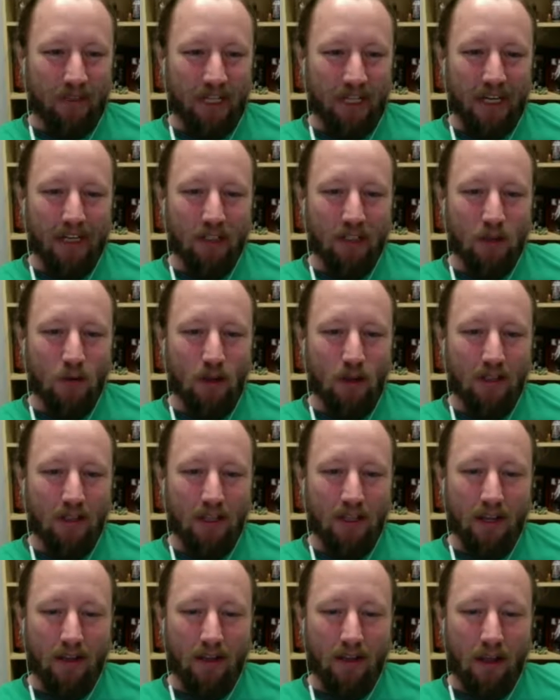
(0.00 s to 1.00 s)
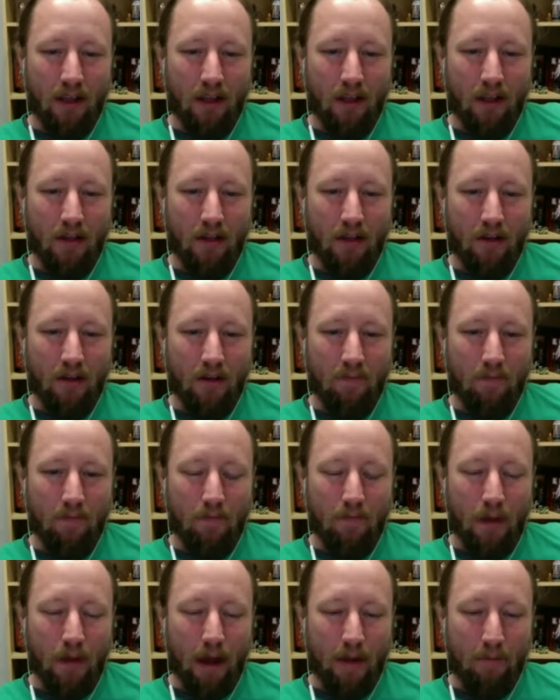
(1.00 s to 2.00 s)
go on sale on
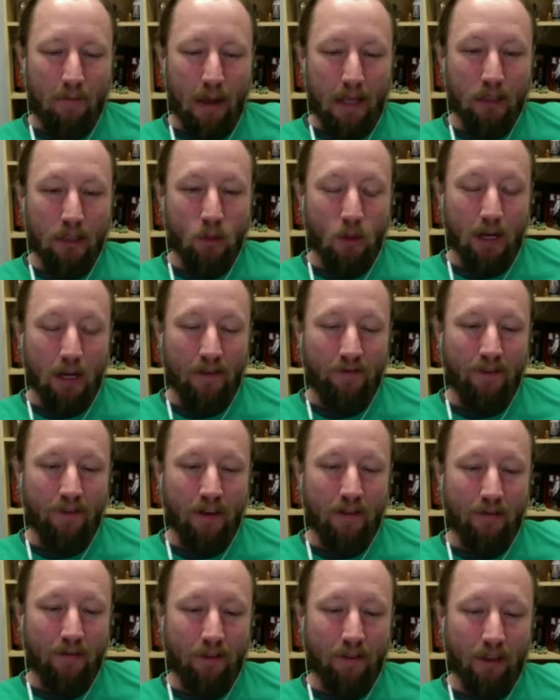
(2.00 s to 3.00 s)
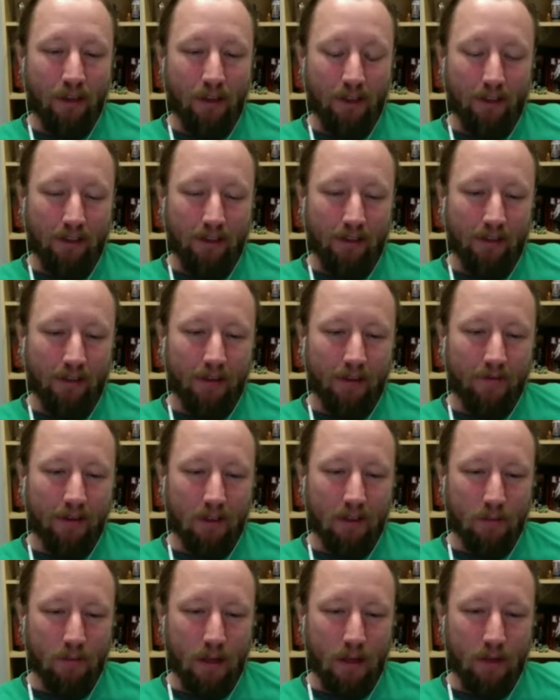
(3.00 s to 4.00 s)
uh, May 25th of this
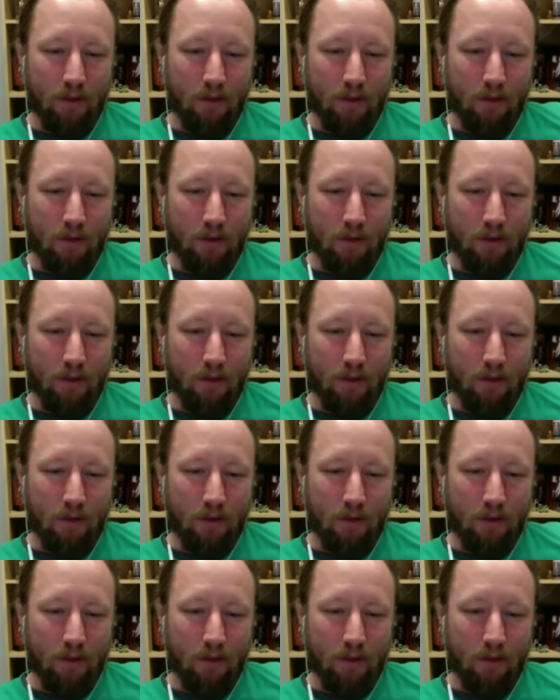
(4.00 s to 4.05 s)
month.